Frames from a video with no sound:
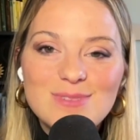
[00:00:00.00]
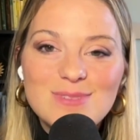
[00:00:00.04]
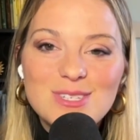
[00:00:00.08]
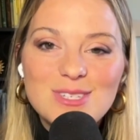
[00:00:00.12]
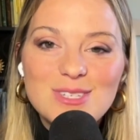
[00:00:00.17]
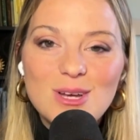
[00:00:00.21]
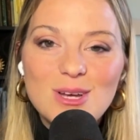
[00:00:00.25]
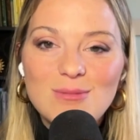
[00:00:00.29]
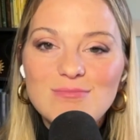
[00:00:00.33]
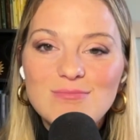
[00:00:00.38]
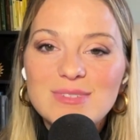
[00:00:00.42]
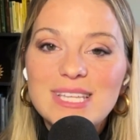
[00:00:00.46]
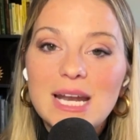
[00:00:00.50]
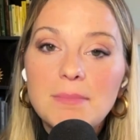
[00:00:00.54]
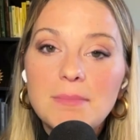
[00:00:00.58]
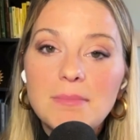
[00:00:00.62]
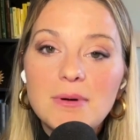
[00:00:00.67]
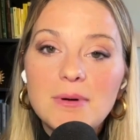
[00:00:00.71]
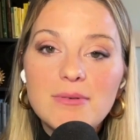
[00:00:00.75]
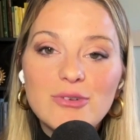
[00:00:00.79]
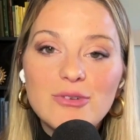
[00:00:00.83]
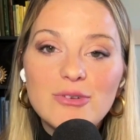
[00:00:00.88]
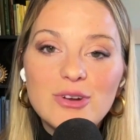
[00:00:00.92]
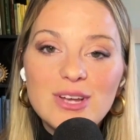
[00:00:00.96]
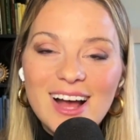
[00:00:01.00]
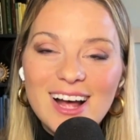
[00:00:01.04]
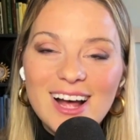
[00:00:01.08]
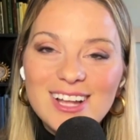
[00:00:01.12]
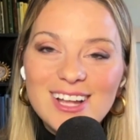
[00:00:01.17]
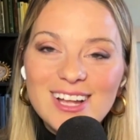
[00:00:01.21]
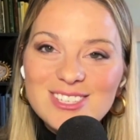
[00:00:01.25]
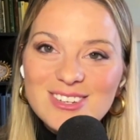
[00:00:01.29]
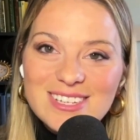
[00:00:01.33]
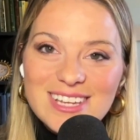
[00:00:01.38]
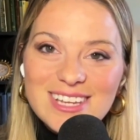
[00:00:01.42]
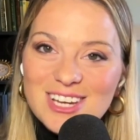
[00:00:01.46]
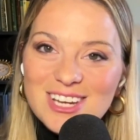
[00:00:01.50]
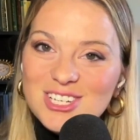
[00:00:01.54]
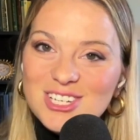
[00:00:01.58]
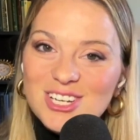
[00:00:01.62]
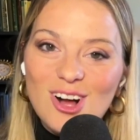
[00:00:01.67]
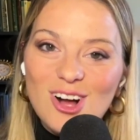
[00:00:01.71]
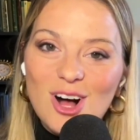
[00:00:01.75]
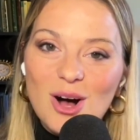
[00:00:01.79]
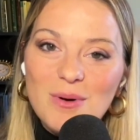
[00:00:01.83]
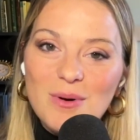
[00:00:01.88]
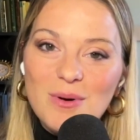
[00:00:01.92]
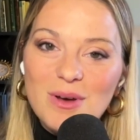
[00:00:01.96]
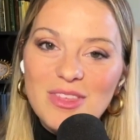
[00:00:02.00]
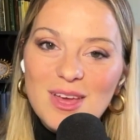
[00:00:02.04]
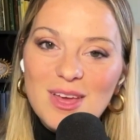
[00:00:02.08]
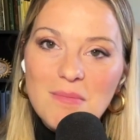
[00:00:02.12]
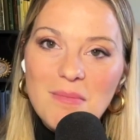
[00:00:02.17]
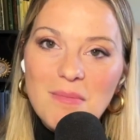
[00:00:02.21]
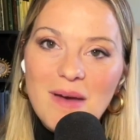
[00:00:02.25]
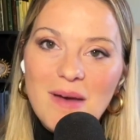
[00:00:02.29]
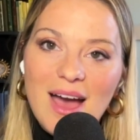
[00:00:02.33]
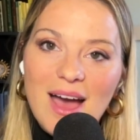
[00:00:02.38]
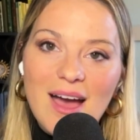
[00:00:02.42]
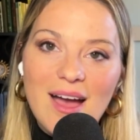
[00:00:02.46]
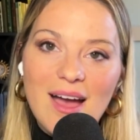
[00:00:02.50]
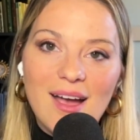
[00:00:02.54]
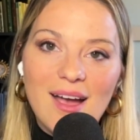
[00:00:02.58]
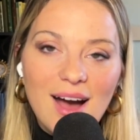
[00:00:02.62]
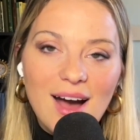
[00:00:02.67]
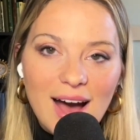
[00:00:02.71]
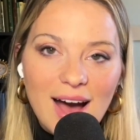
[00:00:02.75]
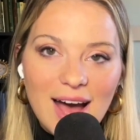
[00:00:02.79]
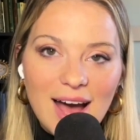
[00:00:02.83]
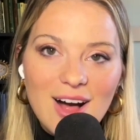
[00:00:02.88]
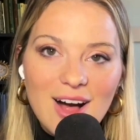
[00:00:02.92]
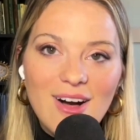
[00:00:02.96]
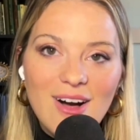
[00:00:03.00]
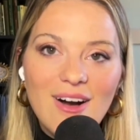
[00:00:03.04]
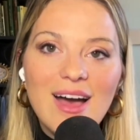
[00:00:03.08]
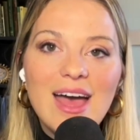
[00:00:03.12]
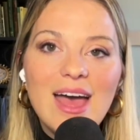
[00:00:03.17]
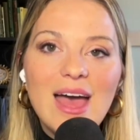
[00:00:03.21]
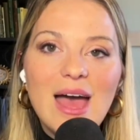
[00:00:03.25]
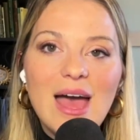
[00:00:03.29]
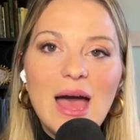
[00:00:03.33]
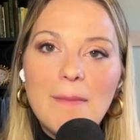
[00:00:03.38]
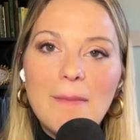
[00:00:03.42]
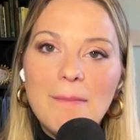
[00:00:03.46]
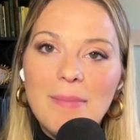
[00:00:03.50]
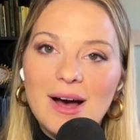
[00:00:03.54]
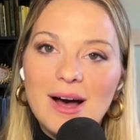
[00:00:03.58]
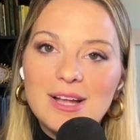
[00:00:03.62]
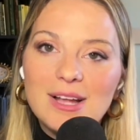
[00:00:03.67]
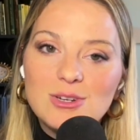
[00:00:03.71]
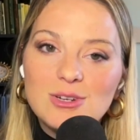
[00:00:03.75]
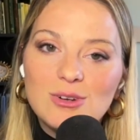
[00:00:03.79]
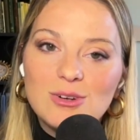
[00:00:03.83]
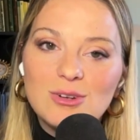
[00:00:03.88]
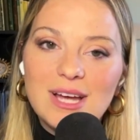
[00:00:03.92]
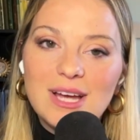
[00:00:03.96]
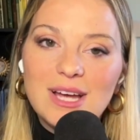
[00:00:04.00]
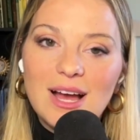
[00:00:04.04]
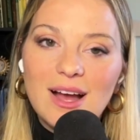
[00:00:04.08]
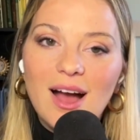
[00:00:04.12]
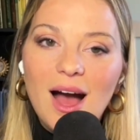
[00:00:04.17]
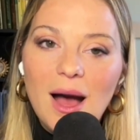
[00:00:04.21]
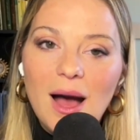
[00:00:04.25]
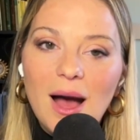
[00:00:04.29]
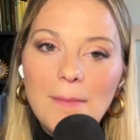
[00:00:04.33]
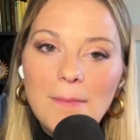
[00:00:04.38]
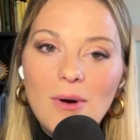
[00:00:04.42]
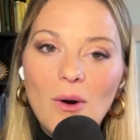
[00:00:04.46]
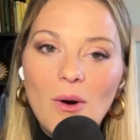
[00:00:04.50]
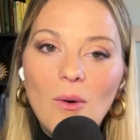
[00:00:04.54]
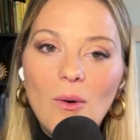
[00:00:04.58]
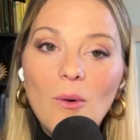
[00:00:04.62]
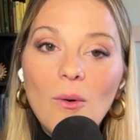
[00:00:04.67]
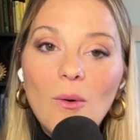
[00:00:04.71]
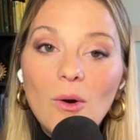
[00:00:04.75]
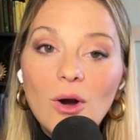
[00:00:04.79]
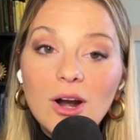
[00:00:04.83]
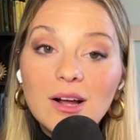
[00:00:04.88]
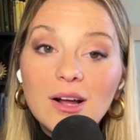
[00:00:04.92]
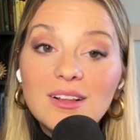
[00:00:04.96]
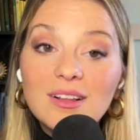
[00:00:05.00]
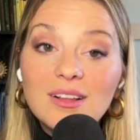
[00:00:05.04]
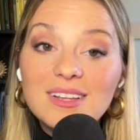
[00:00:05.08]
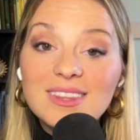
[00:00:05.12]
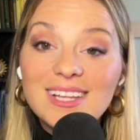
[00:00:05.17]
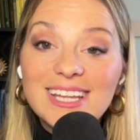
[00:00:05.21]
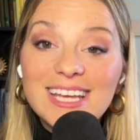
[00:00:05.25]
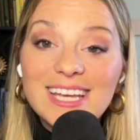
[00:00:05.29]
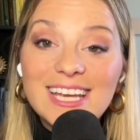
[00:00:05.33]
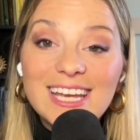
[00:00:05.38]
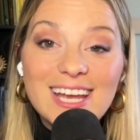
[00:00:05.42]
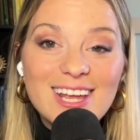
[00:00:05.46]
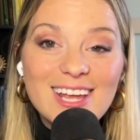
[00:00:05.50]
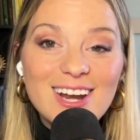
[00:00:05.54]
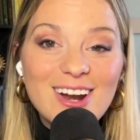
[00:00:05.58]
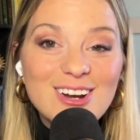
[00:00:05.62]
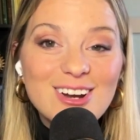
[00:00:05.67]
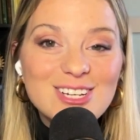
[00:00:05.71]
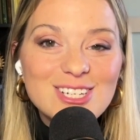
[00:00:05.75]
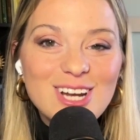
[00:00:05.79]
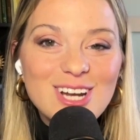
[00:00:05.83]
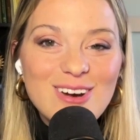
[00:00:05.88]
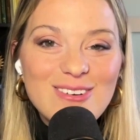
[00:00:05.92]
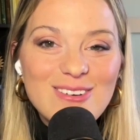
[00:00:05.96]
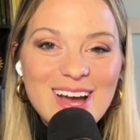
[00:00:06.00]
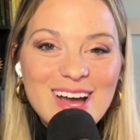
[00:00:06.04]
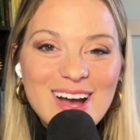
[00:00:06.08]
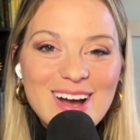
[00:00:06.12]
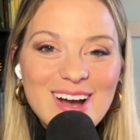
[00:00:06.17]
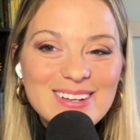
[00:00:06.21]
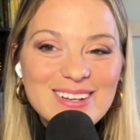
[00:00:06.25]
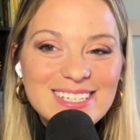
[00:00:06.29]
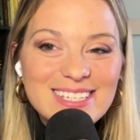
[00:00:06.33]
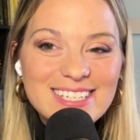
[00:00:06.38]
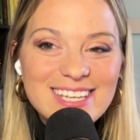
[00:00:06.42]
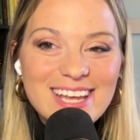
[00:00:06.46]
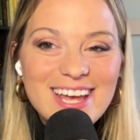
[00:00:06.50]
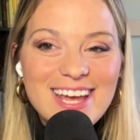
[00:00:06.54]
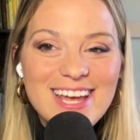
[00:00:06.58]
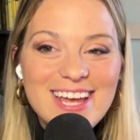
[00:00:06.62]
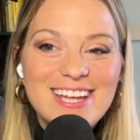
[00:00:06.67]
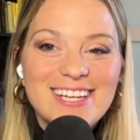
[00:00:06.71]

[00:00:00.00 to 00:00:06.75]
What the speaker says: So set up a free consultation call with him at kyle@podcircle.com or click the link in our show notes.